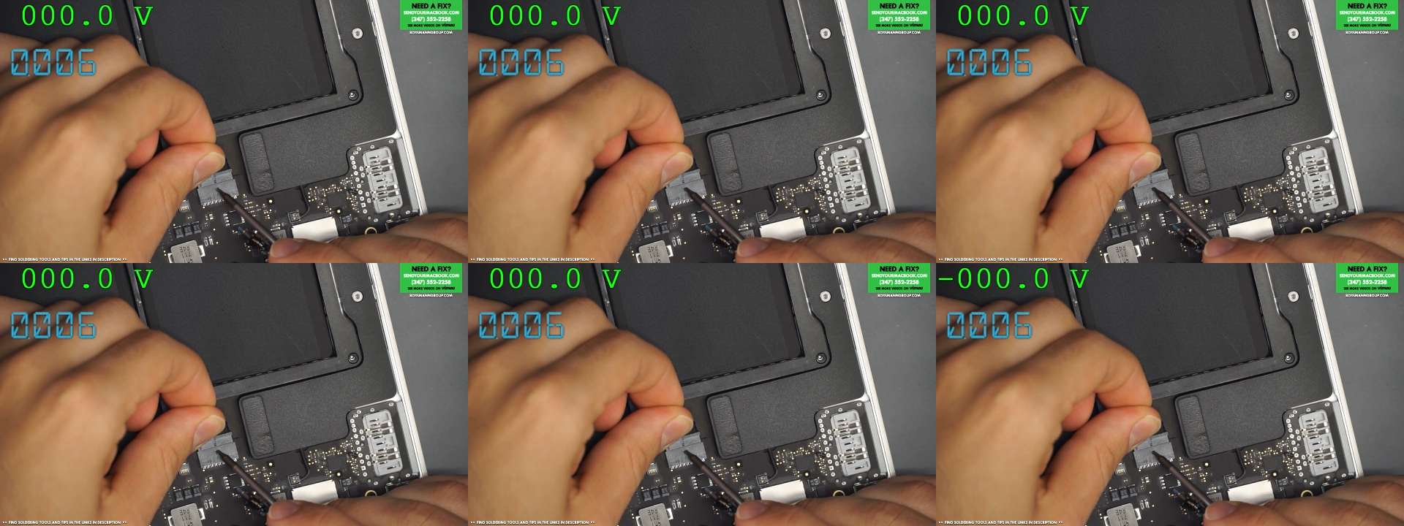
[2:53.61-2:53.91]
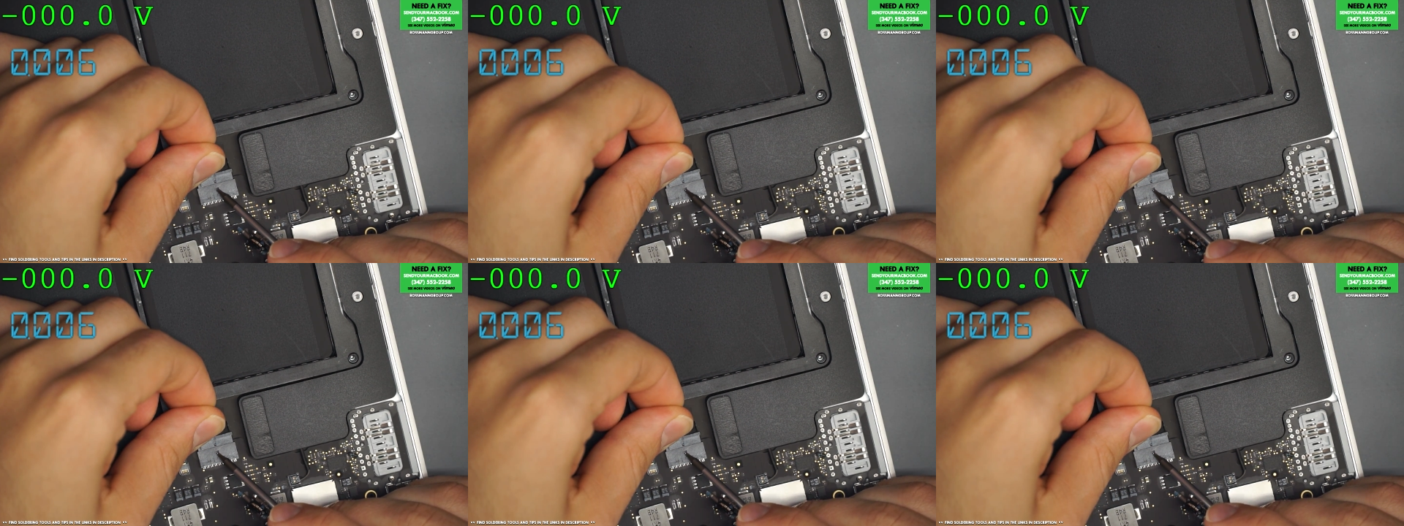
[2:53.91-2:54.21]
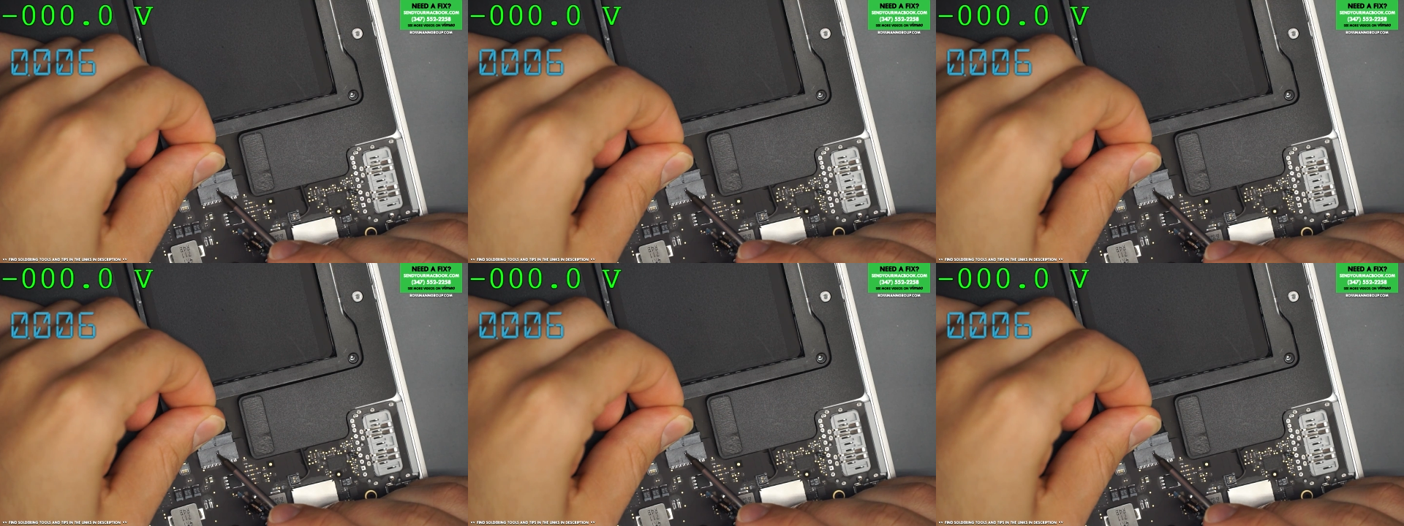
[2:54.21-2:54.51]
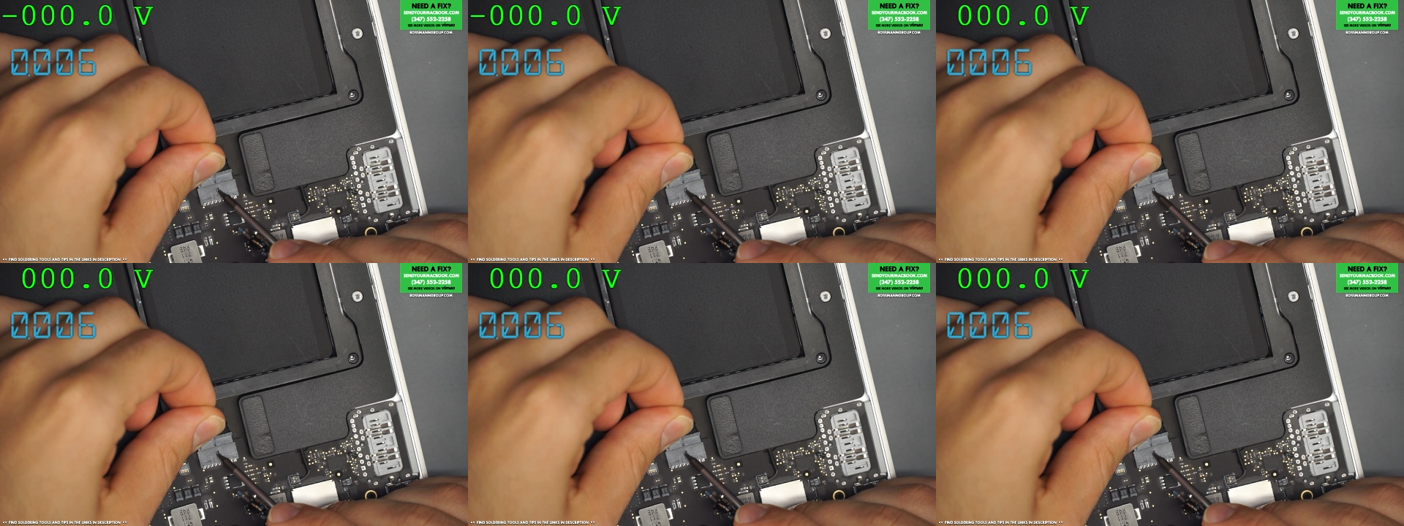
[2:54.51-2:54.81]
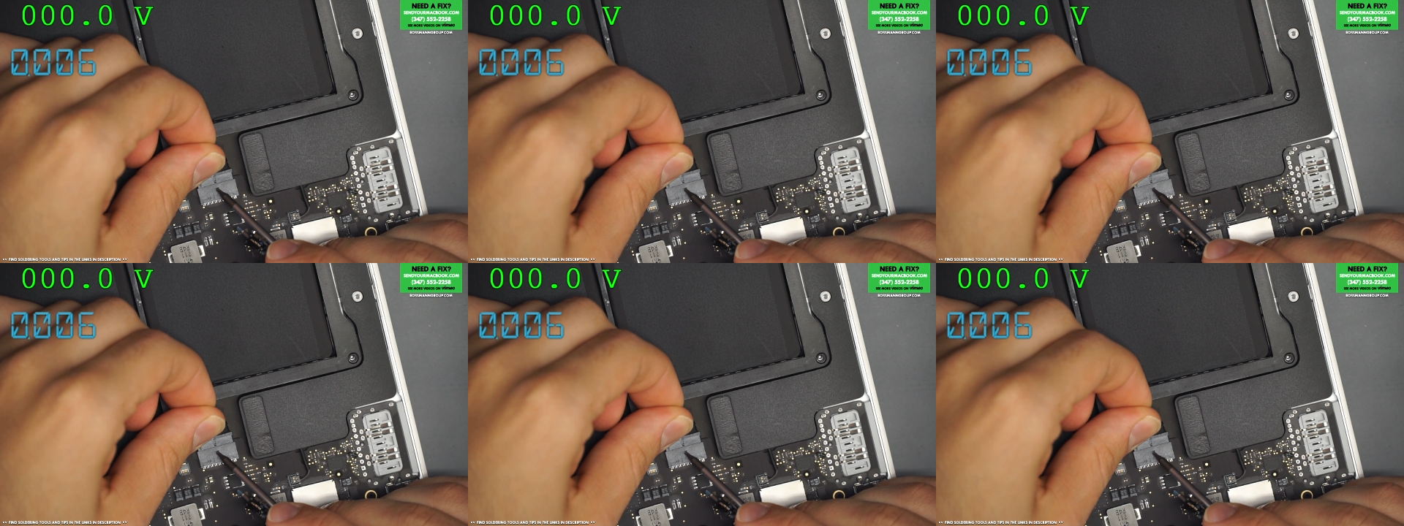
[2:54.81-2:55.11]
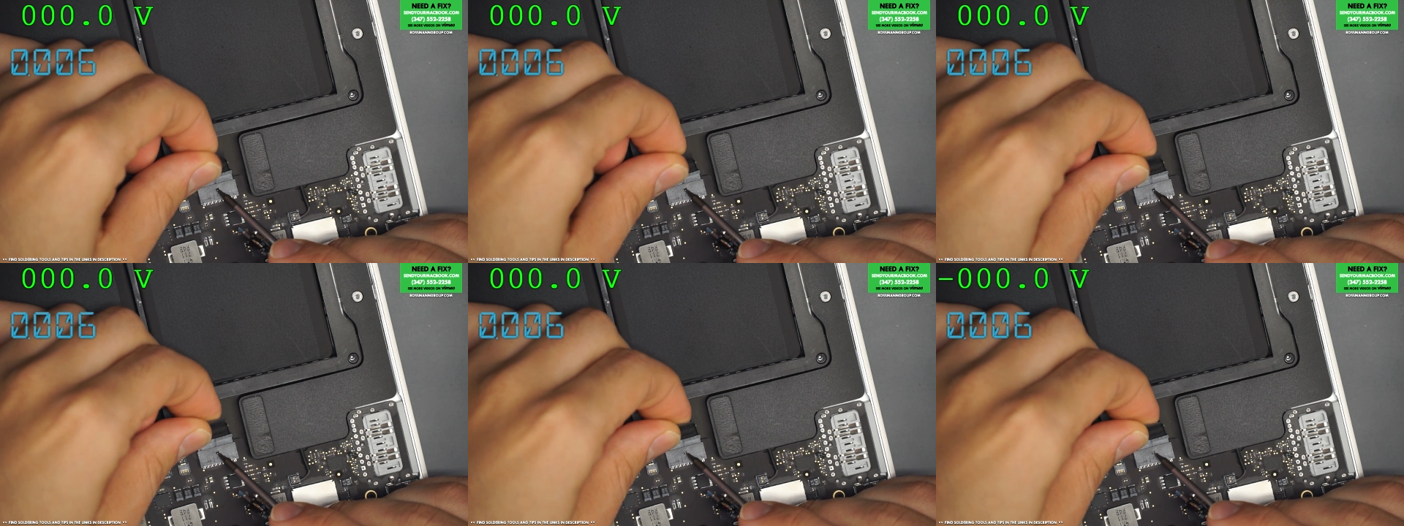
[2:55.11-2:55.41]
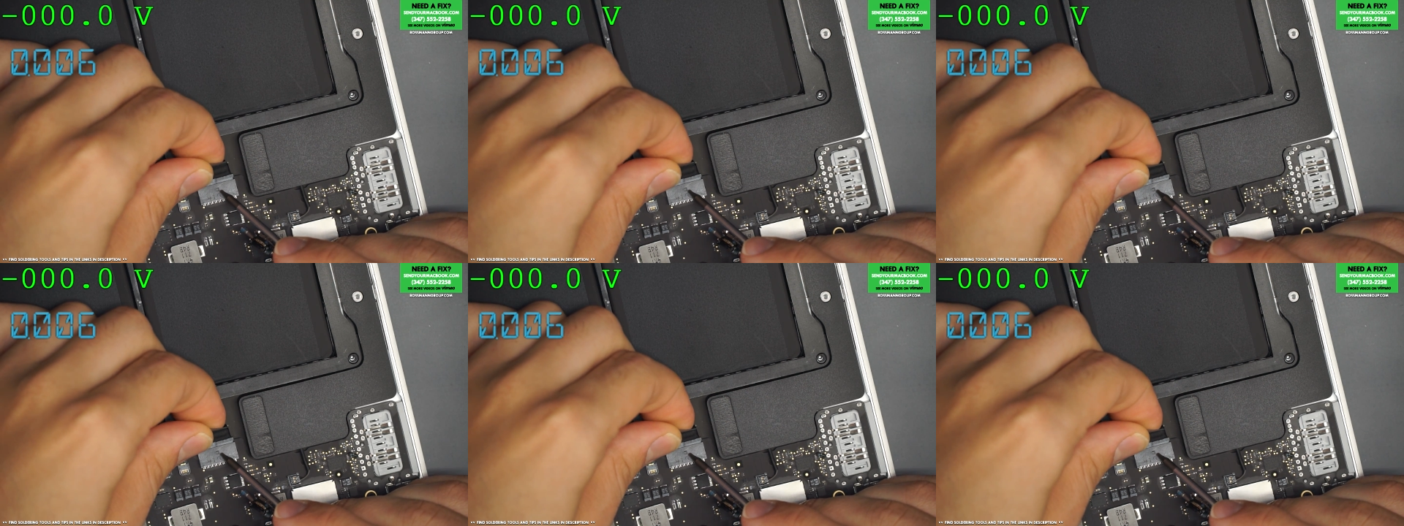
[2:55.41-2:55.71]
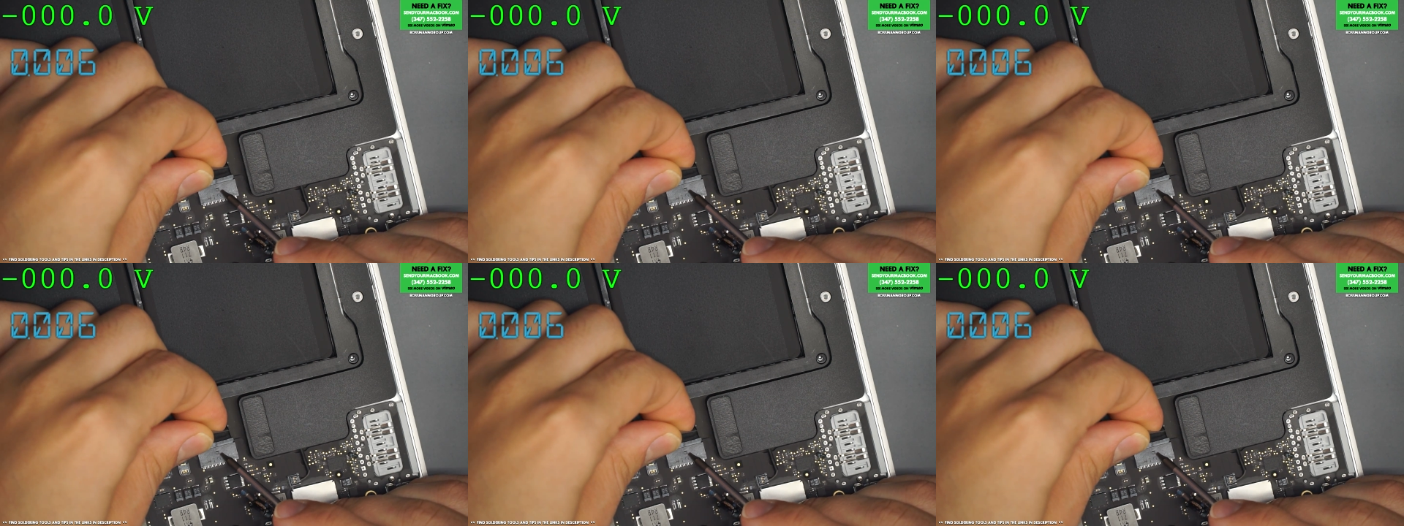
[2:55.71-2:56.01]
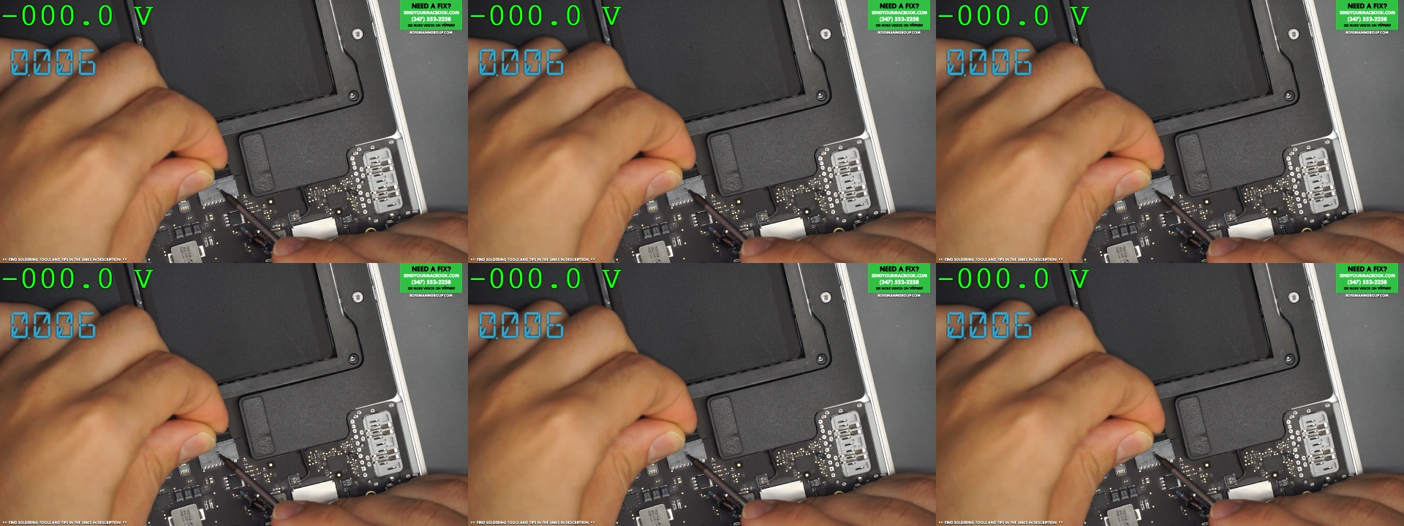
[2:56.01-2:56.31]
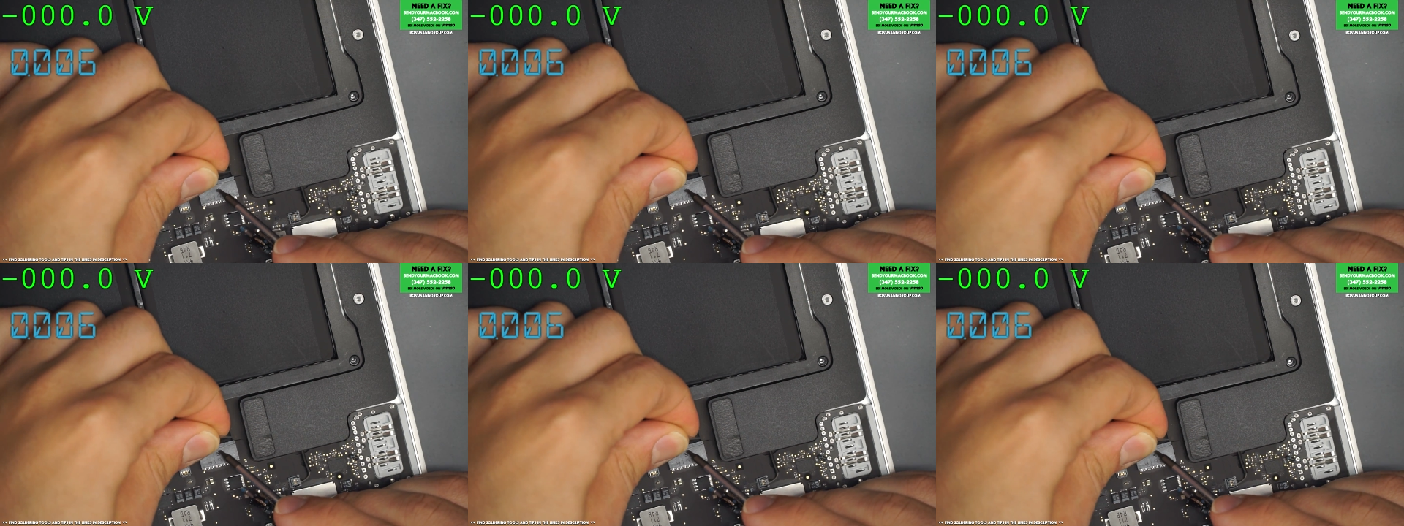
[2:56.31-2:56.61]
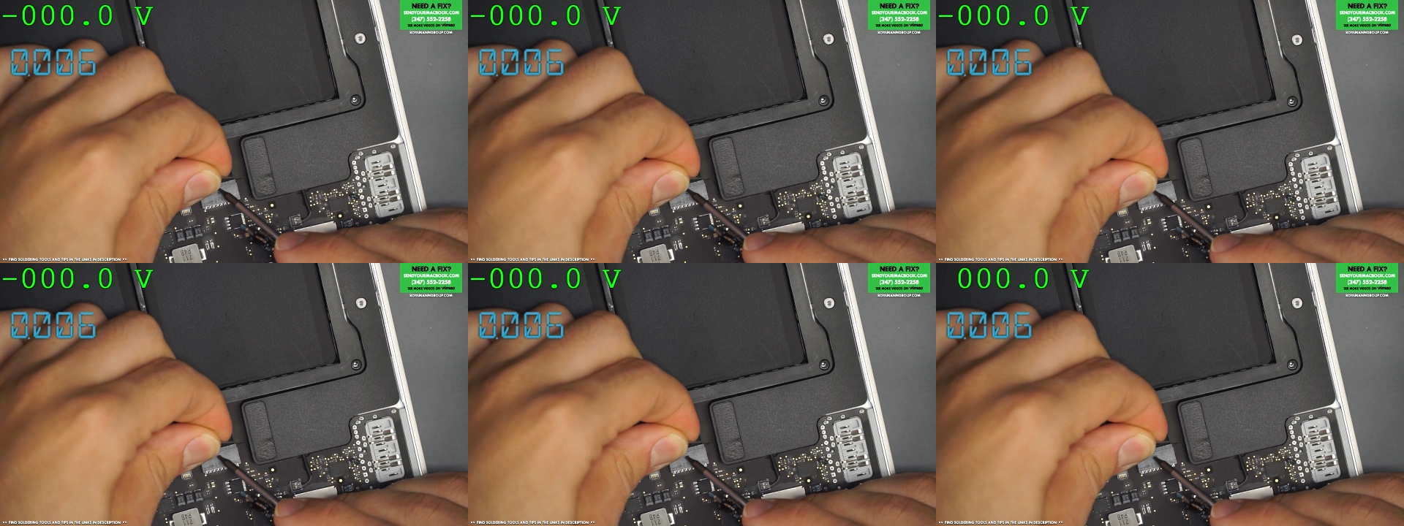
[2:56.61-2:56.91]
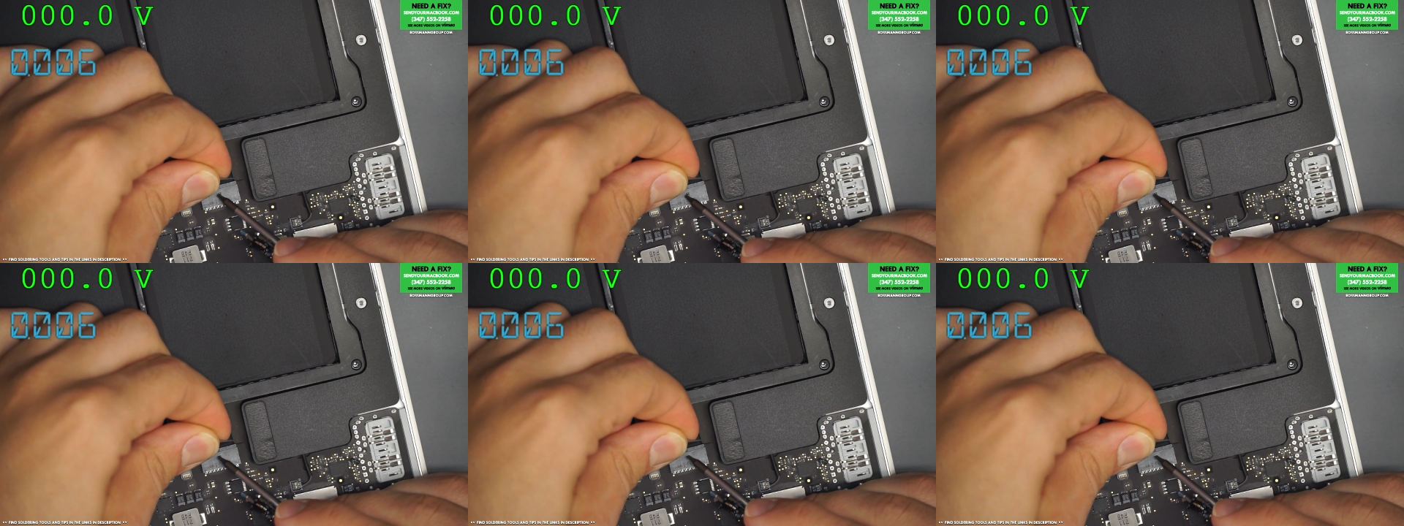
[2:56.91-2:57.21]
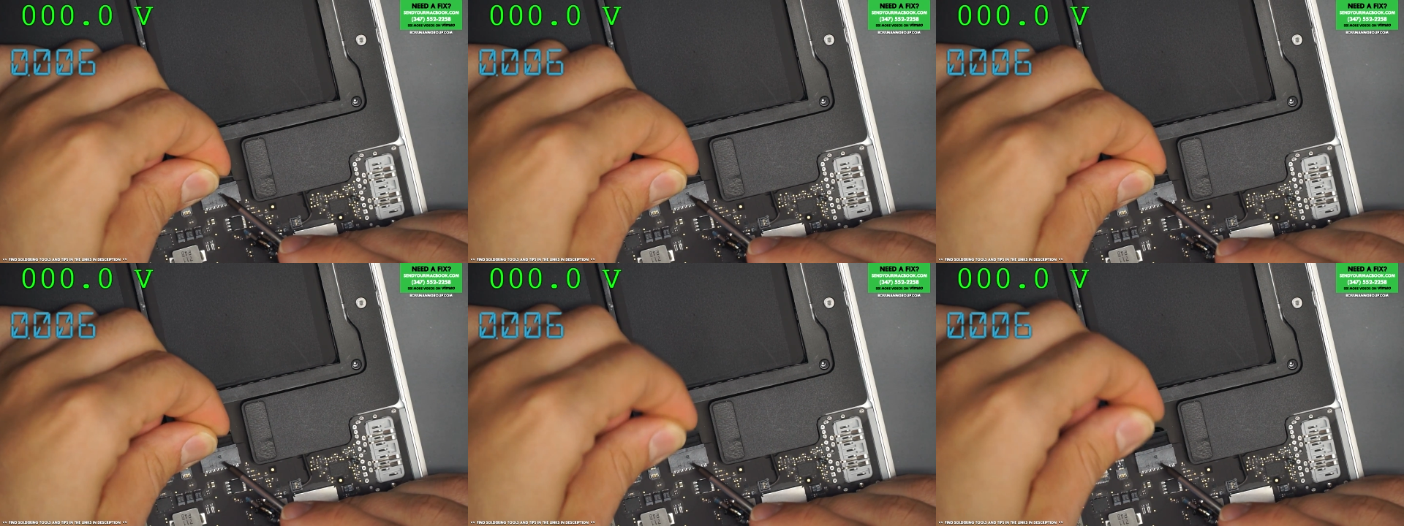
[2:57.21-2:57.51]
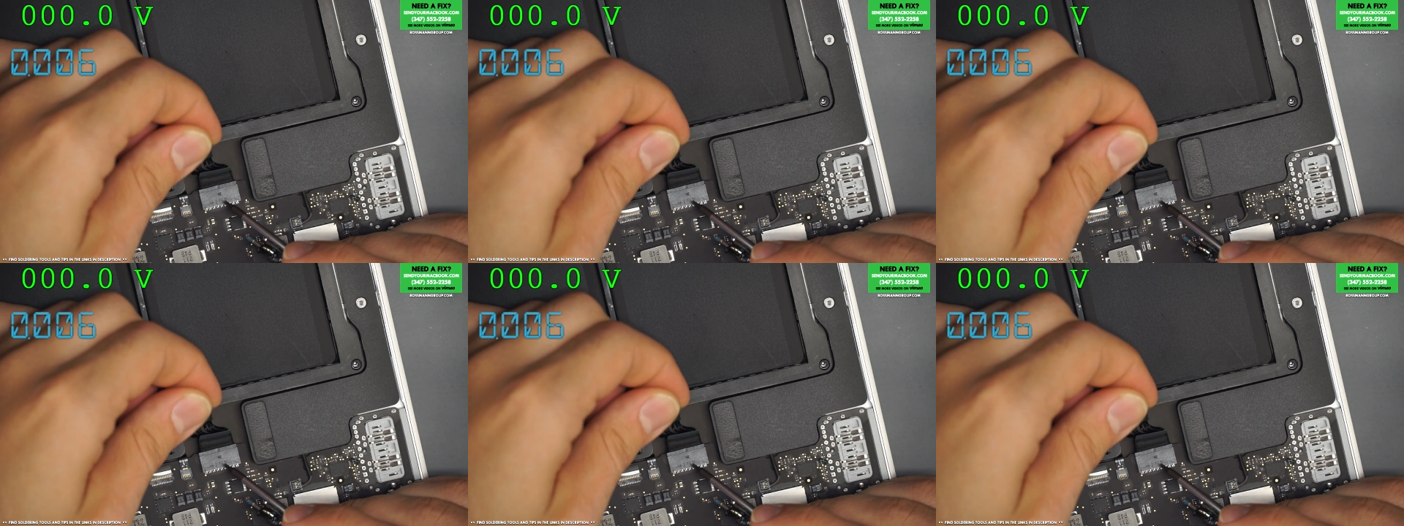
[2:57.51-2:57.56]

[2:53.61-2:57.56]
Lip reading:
[unreadable: no face in view]